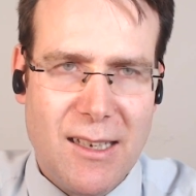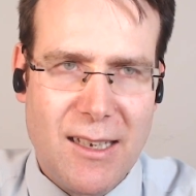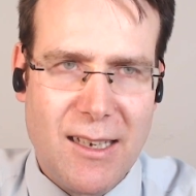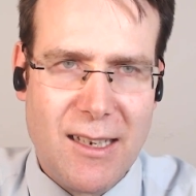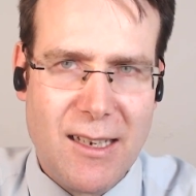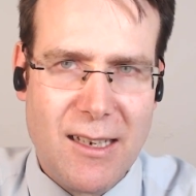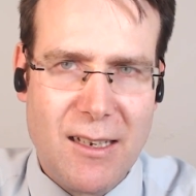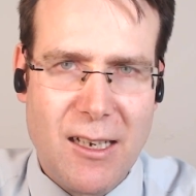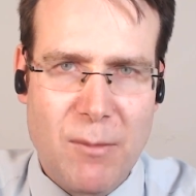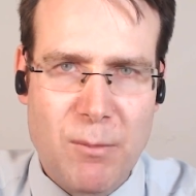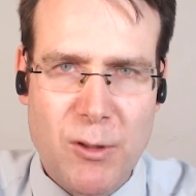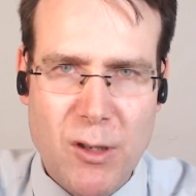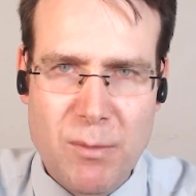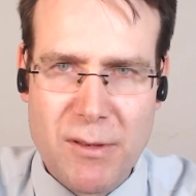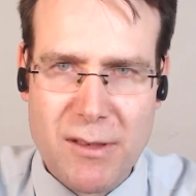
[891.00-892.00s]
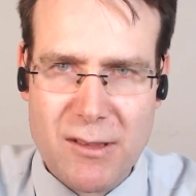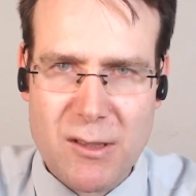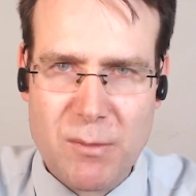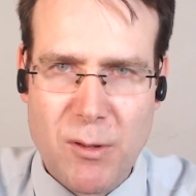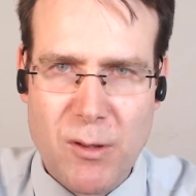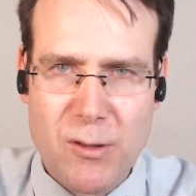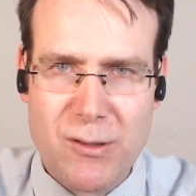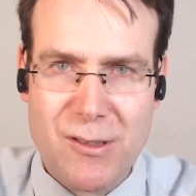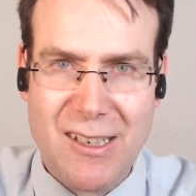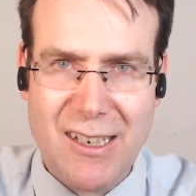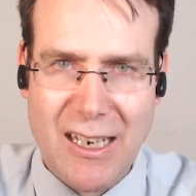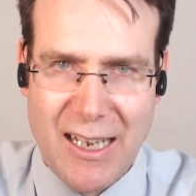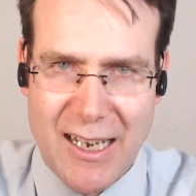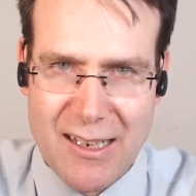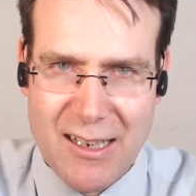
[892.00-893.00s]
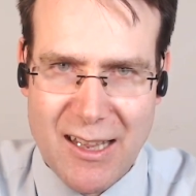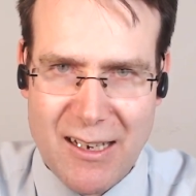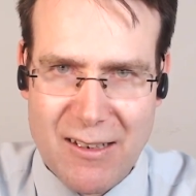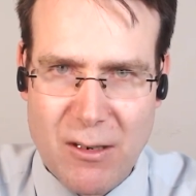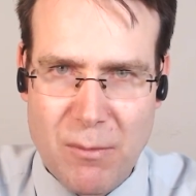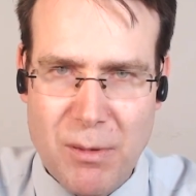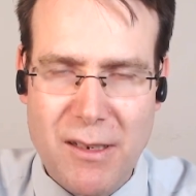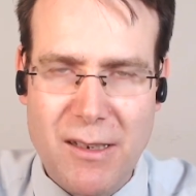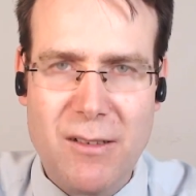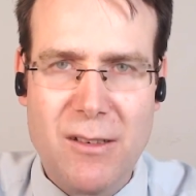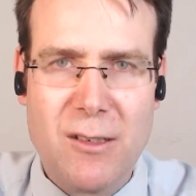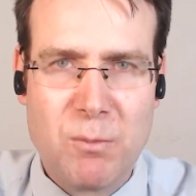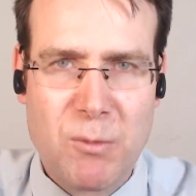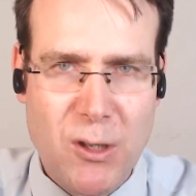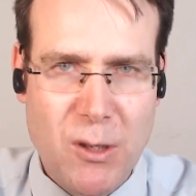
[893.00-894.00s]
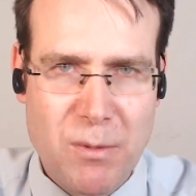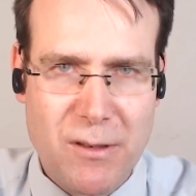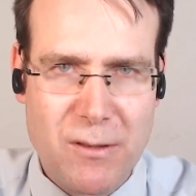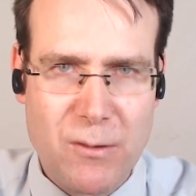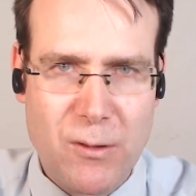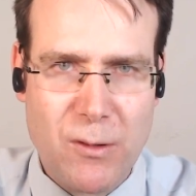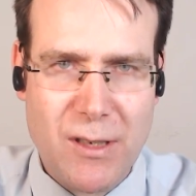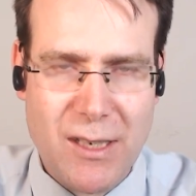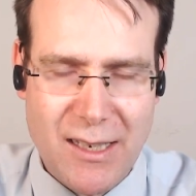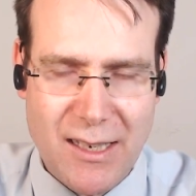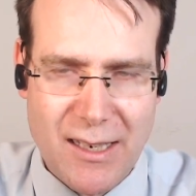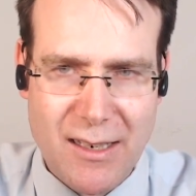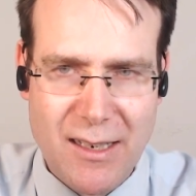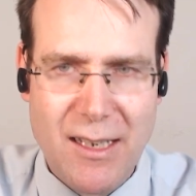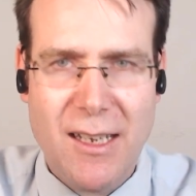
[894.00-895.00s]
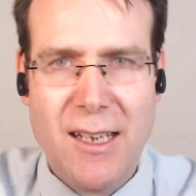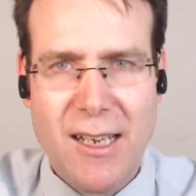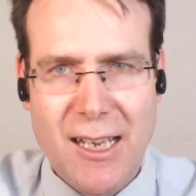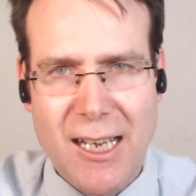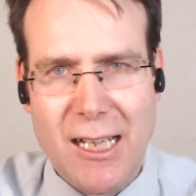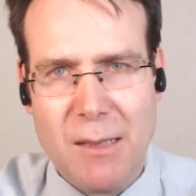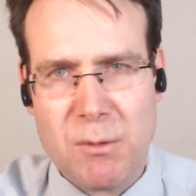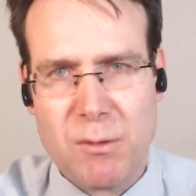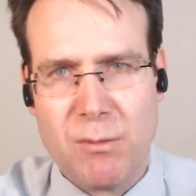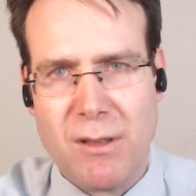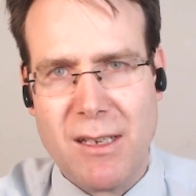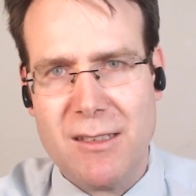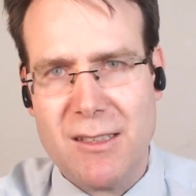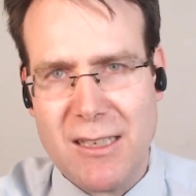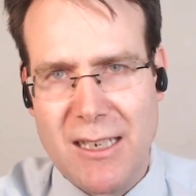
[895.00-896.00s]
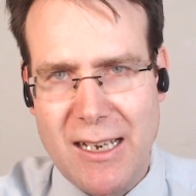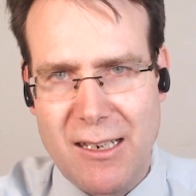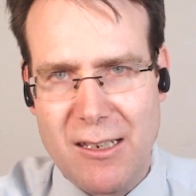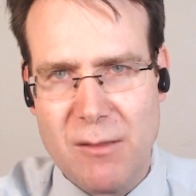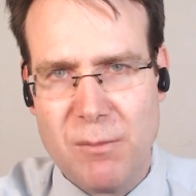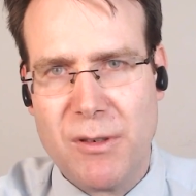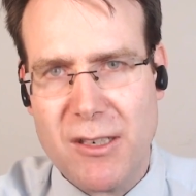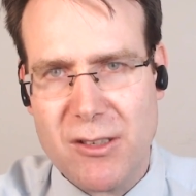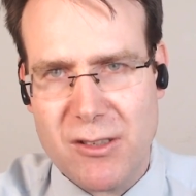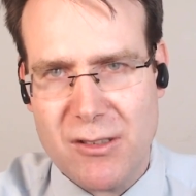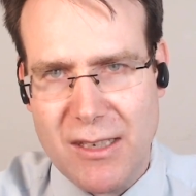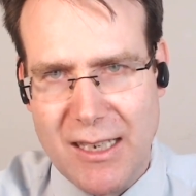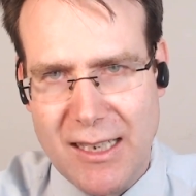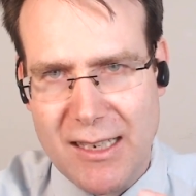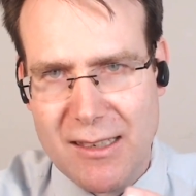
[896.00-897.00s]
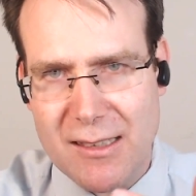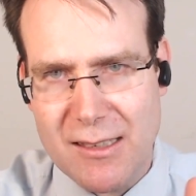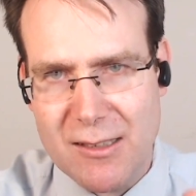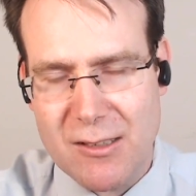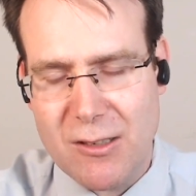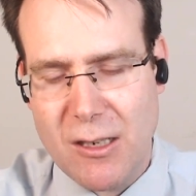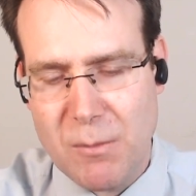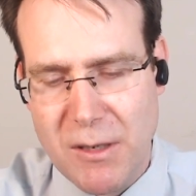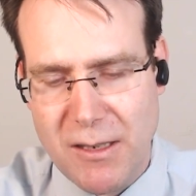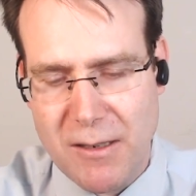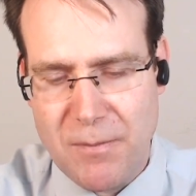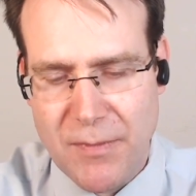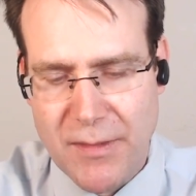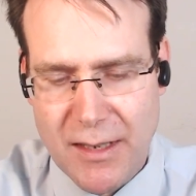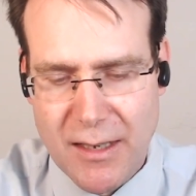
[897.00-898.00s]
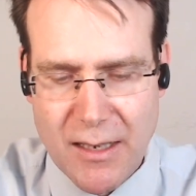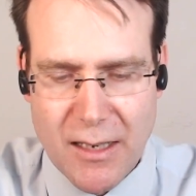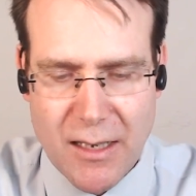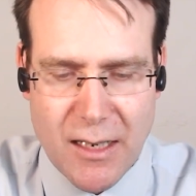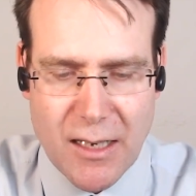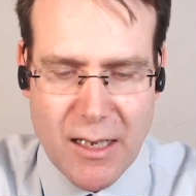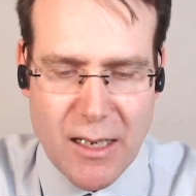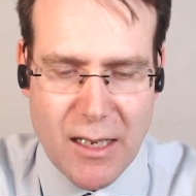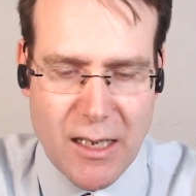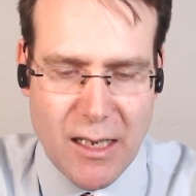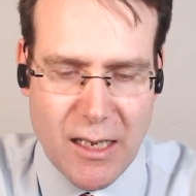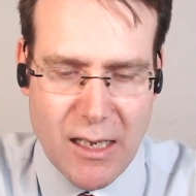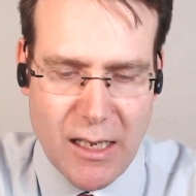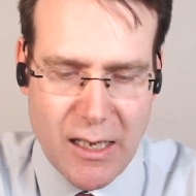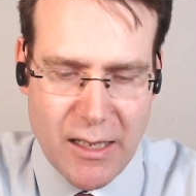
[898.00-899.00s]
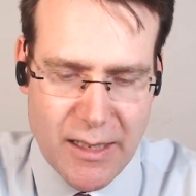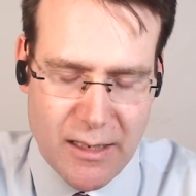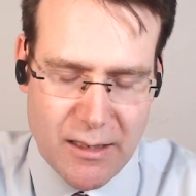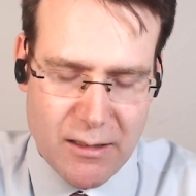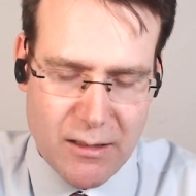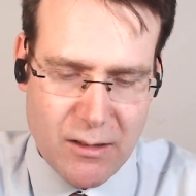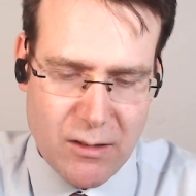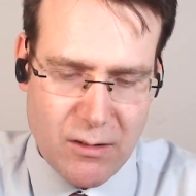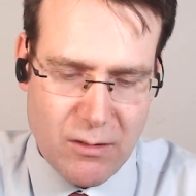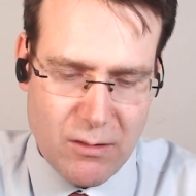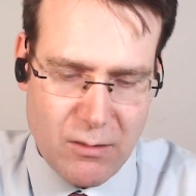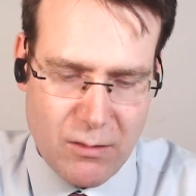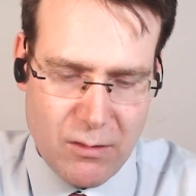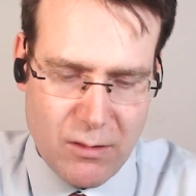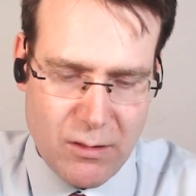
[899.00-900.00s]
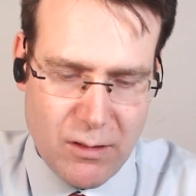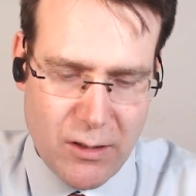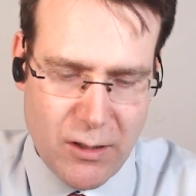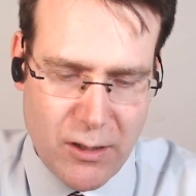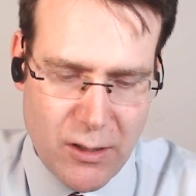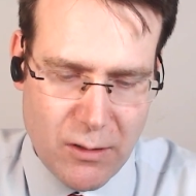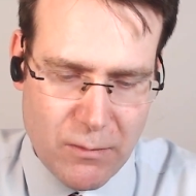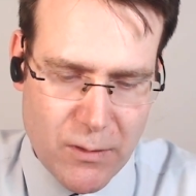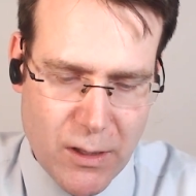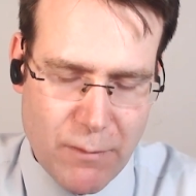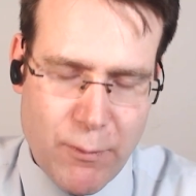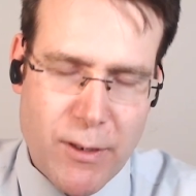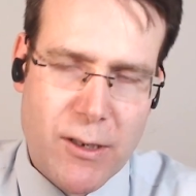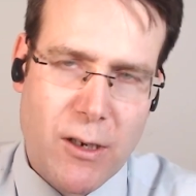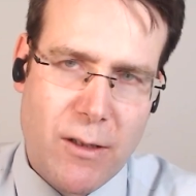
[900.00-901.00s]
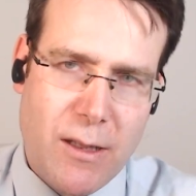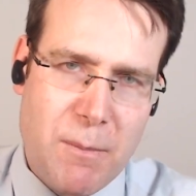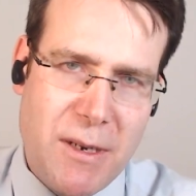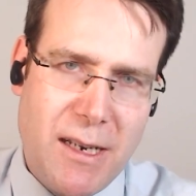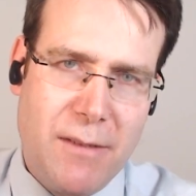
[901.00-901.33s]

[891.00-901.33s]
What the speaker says: appropriate exposure to light therapy, appropriate routine helps with anxiety, depression, and insomnia. And then, if we go,